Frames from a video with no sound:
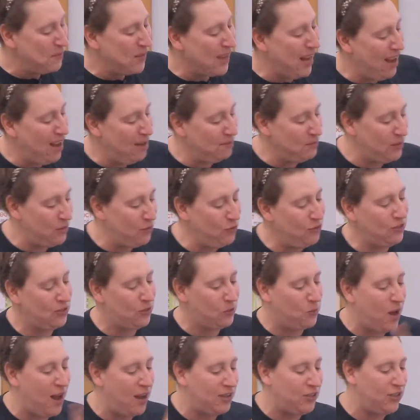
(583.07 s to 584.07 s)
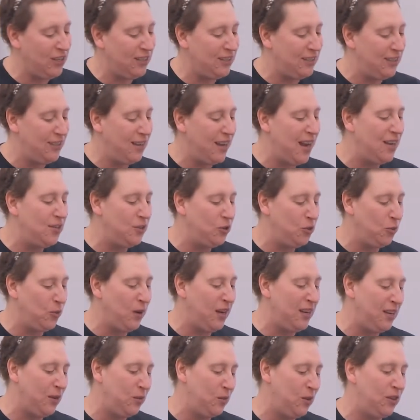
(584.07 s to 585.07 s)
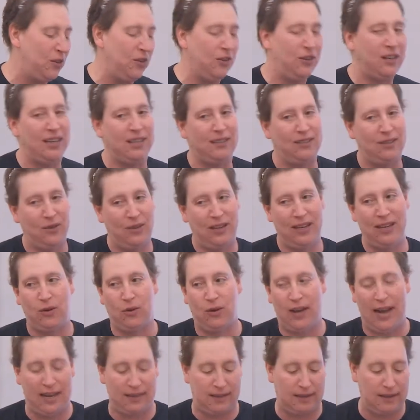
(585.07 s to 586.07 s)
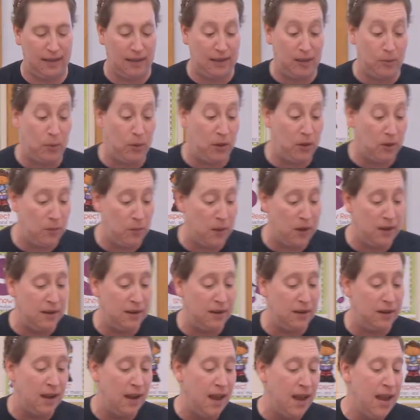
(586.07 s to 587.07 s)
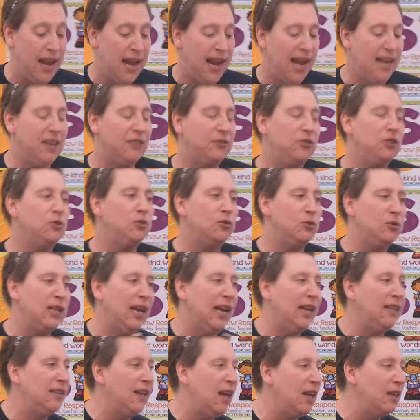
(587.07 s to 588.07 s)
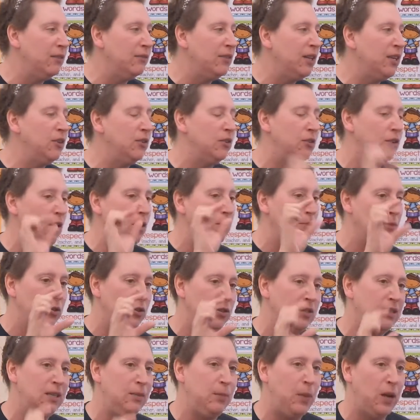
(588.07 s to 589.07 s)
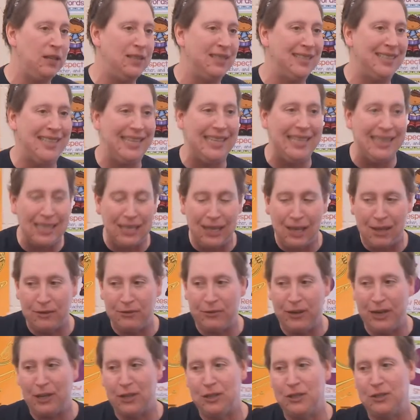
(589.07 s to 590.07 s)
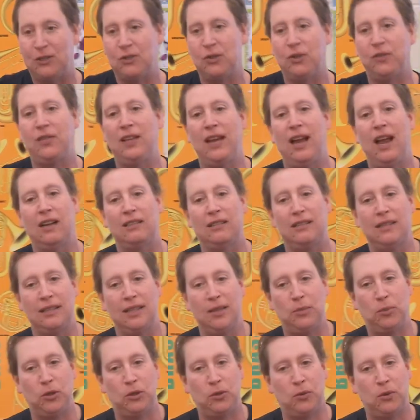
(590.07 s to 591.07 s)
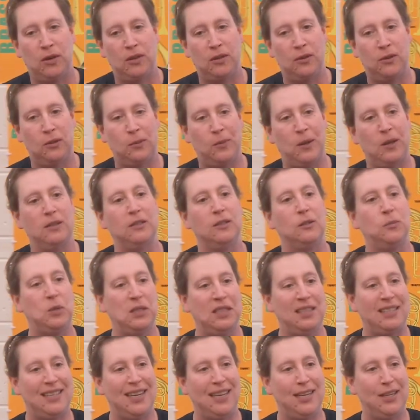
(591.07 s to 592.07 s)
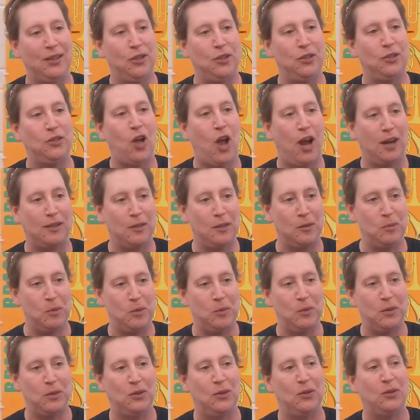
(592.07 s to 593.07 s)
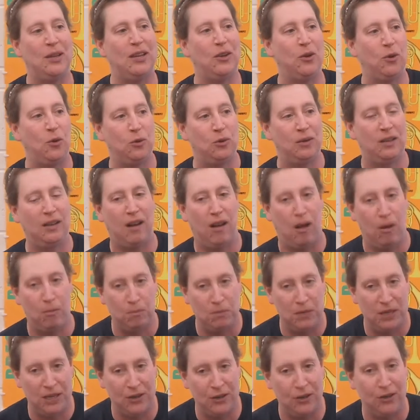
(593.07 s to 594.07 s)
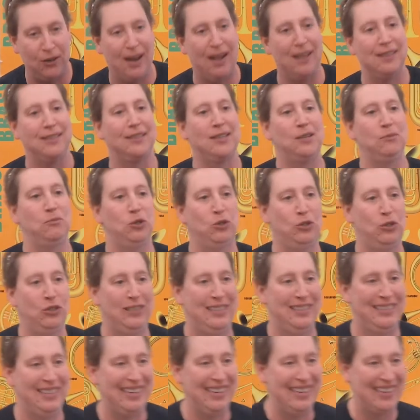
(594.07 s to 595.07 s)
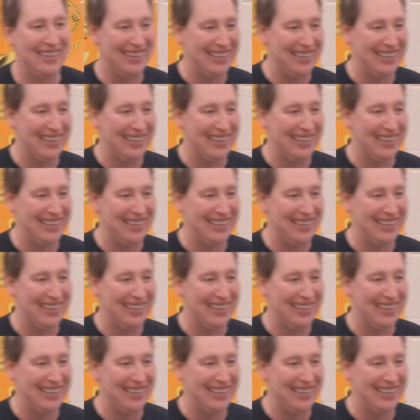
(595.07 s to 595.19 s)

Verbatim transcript: um, so just watch as, as you're waiting with your kids so they don't accidentally pull a button. And if you do take the elevator, there are emergency buttons in the elevator. So if they accidentally push one of those buttons, please stay in there and talk to the people so they don't come here as an emergency.